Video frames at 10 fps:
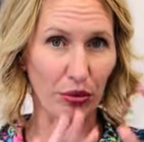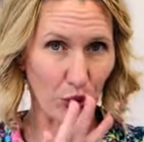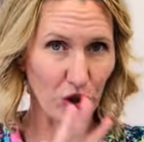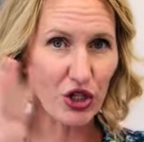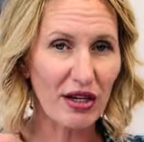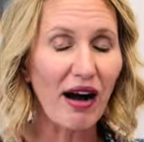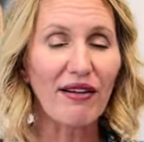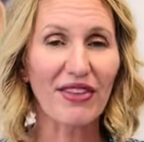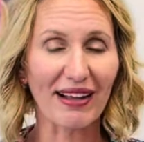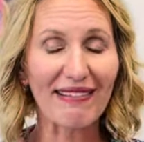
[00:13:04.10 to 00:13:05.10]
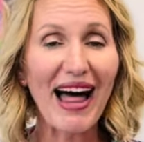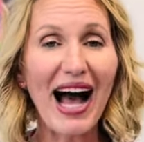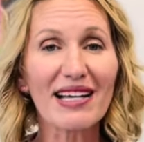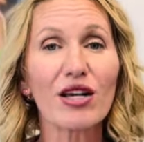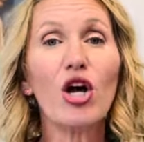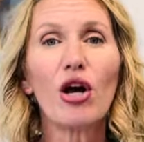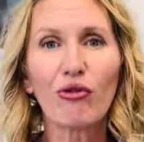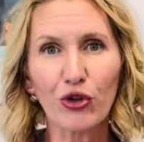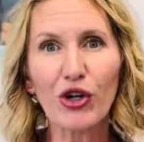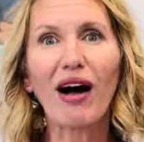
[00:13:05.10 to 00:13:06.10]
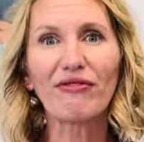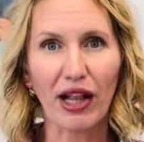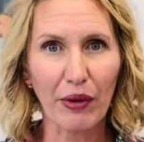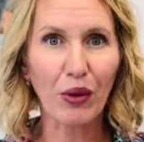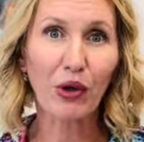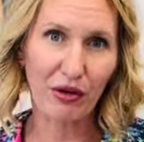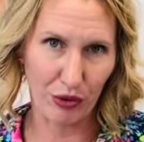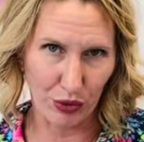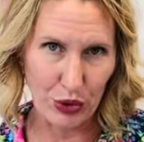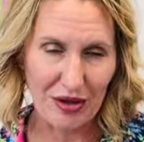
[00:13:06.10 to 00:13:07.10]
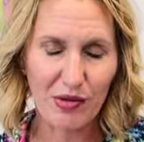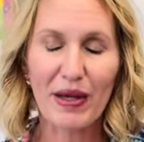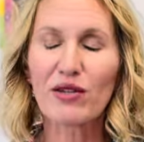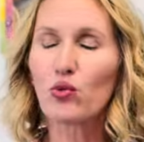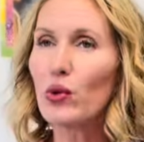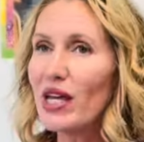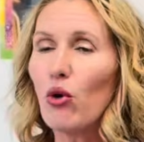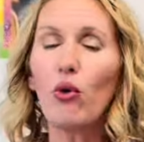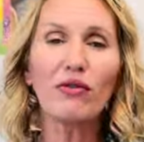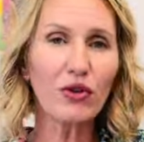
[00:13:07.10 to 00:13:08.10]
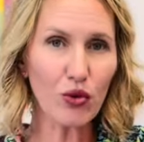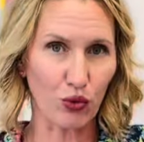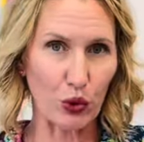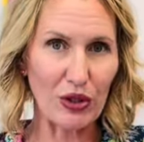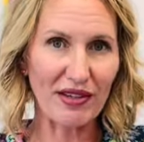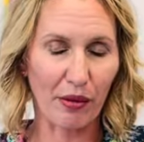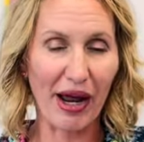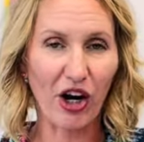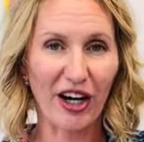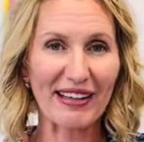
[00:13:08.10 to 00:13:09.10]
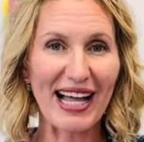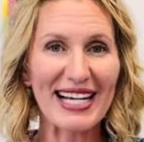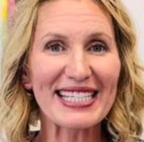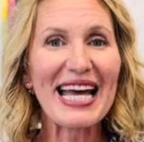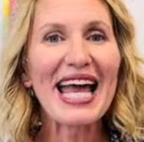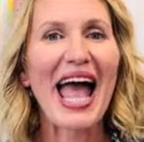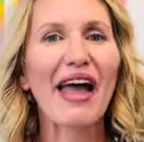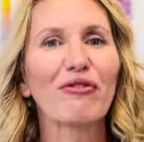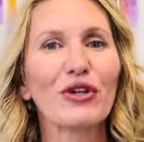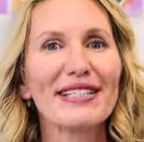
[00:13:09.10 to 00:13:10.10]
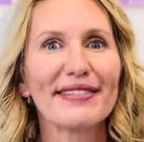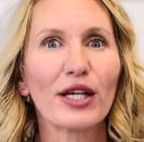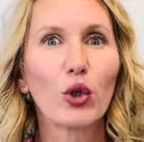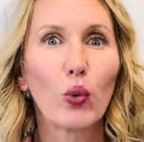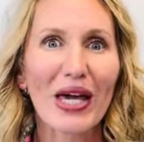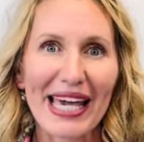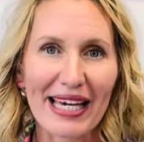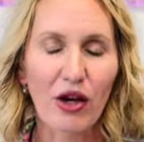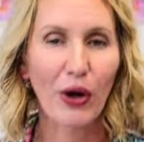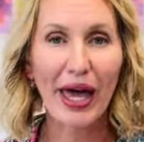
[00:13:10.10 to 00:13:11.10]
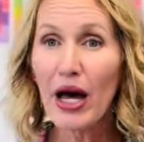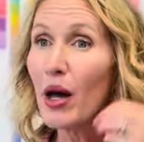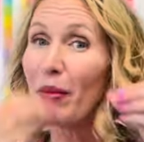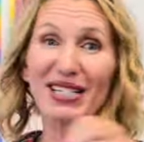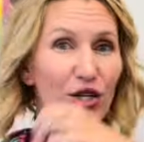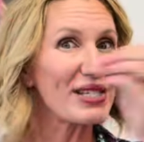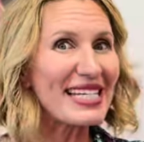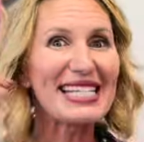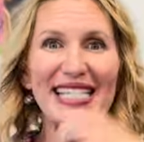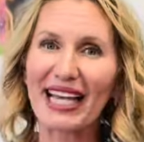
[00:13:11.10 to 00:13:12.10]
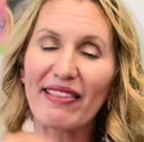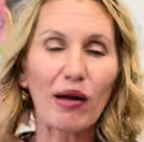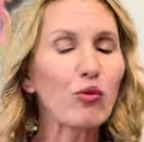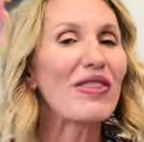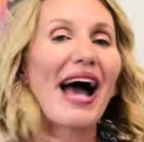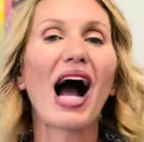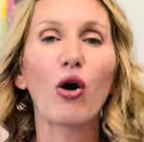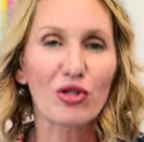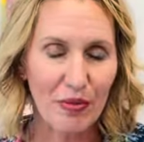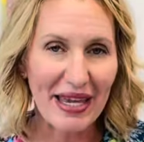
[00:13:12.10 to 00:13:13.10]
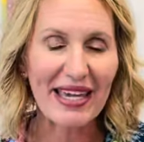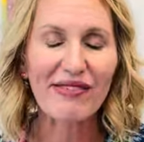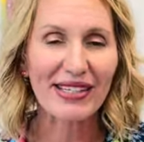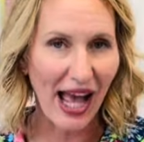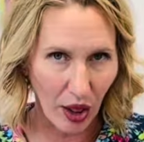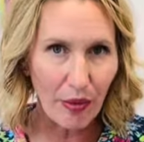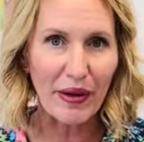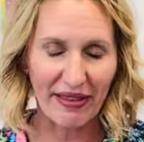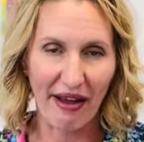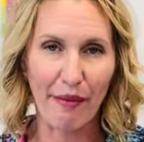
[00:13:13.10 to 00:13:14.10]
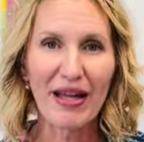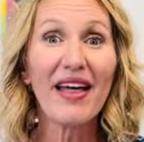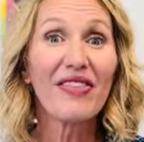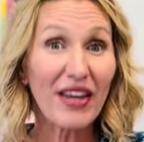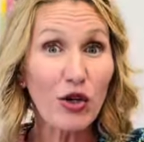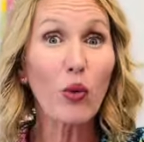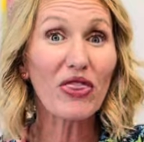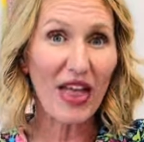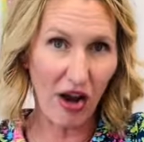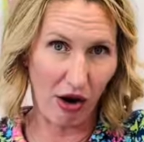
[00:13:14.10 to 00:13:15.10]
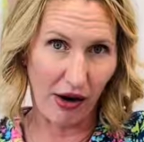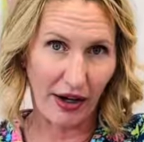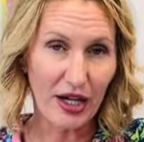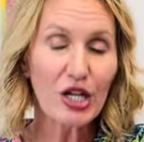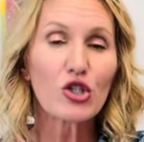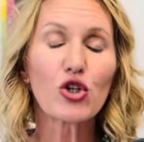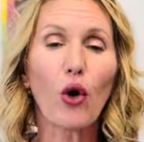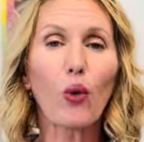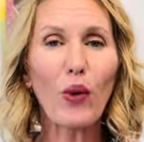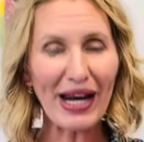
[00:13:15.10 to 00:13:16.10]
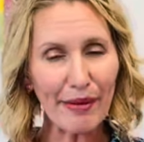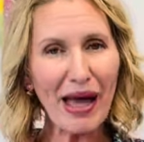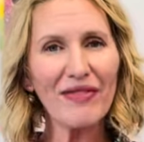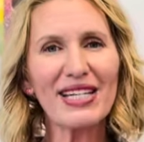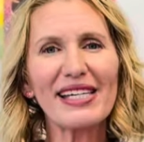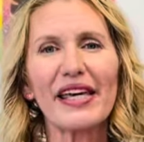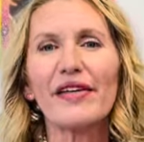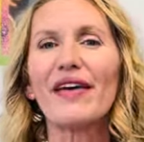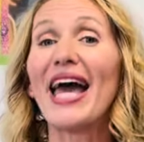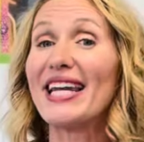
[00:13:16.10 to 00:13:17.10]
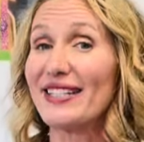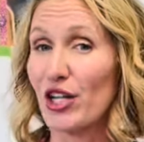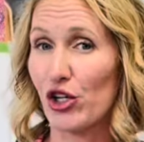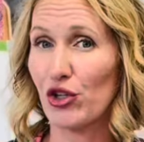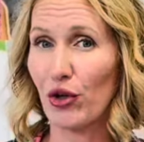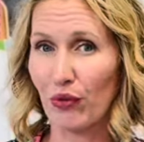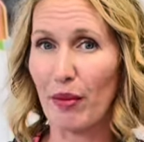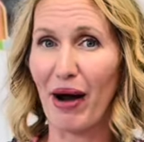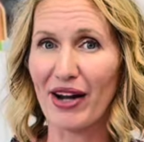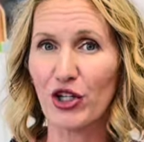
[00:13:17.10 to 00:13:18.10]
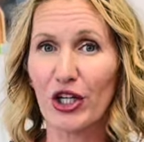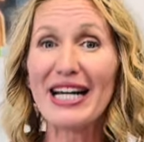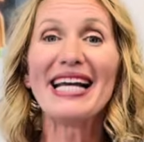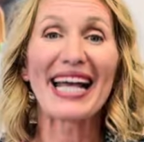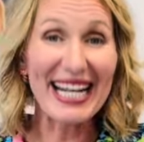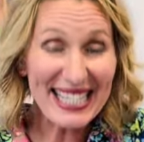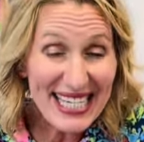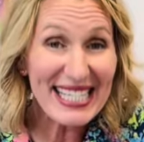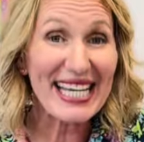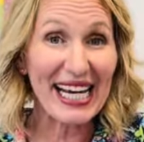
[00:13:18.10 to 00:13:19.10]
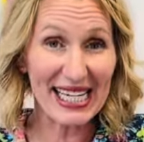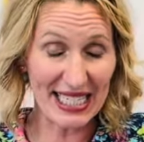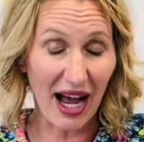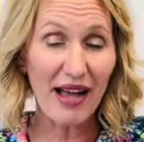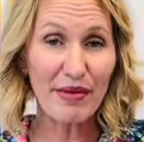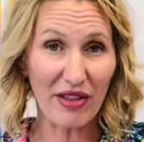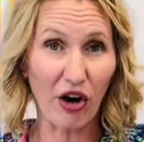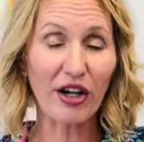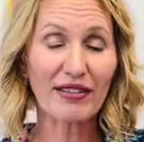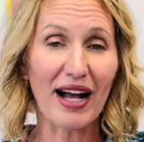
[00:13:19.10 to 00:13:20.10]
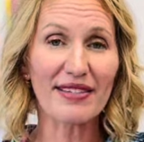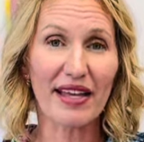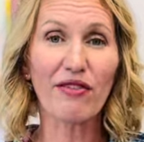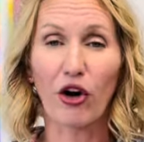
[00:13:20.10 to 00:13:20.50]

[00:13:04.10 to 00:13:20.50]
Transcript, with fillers: a portion of the class for not following one of the rules, because we go over the rules in my art class every single week. Okay, my students can say them without me even helping them. They know what they are. So when I'm having to give an additional reminder, it's the second time in the art class they have